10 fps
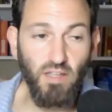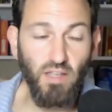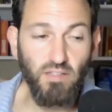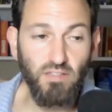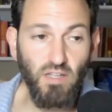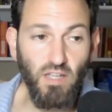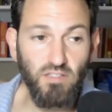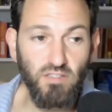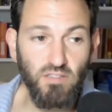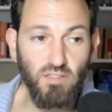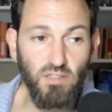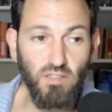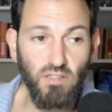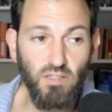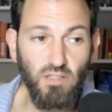it's
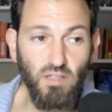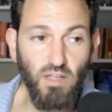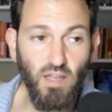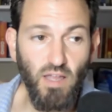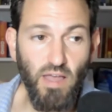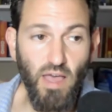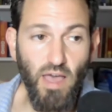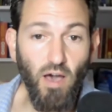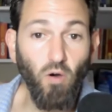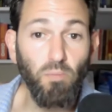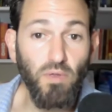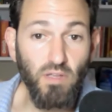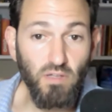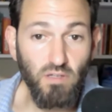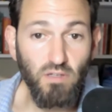
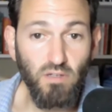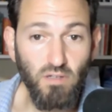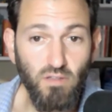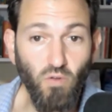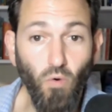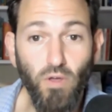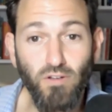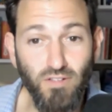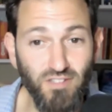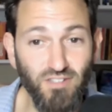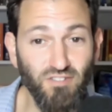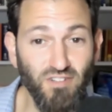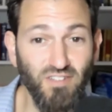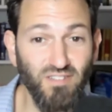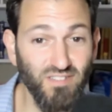helping the oil
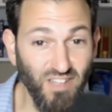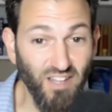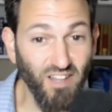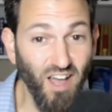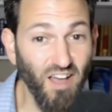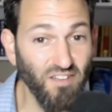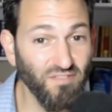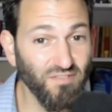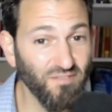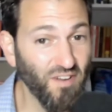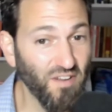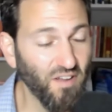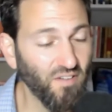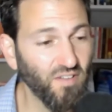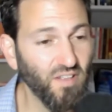industry stay alive right
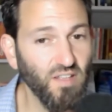now.